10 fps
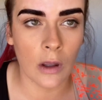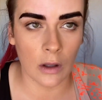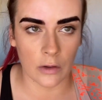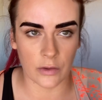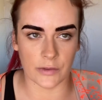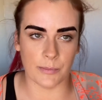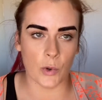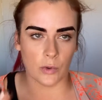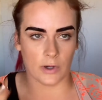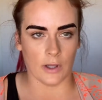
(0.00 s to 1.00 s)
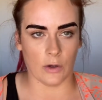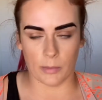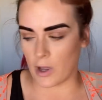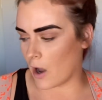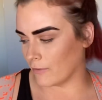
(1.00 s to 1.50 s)
So it's pulled it a little bit.
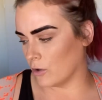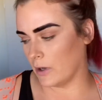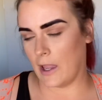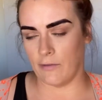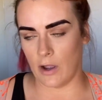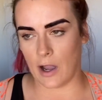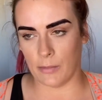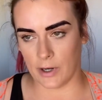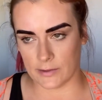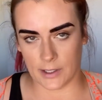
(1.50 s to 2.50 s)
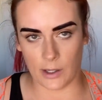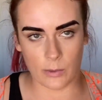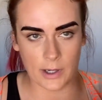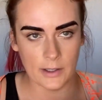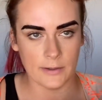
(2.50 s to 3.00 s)
I've got heavy eyebrows
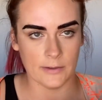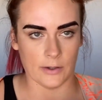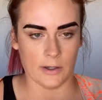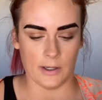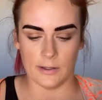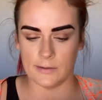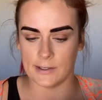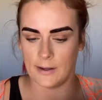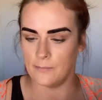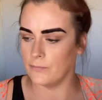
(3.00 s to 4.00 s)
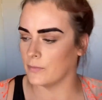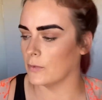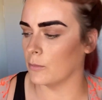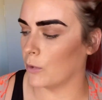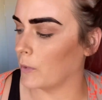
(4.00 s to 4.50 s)
anyway, so it's
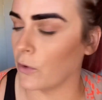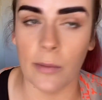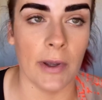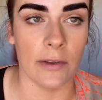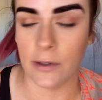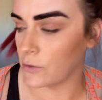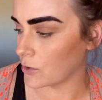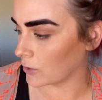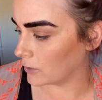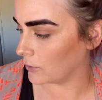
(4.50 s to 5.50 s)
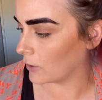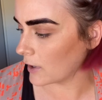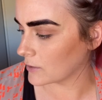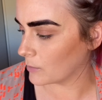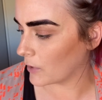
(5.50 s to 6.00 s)
probably not the best to show you
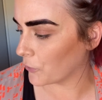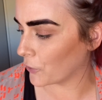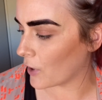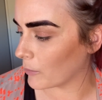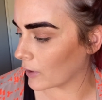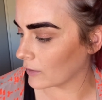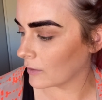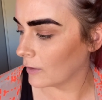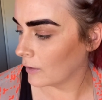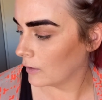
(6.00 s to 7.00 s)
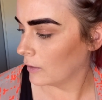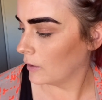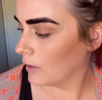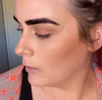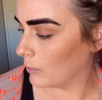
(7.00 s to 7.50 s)
guys on my own eyebrows,
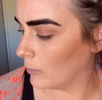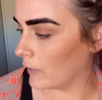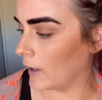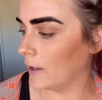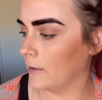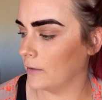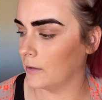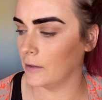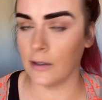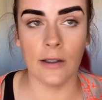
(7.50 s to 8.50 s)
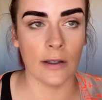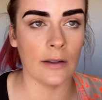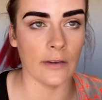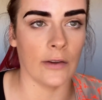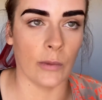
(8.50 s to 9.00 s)
but
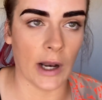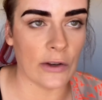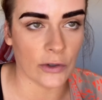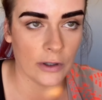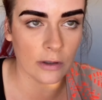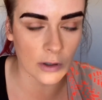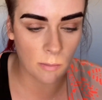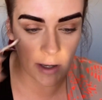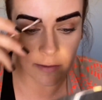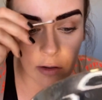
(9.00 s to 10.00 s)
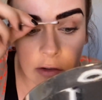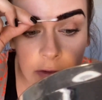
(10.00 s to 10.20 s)
this is what I do on myself.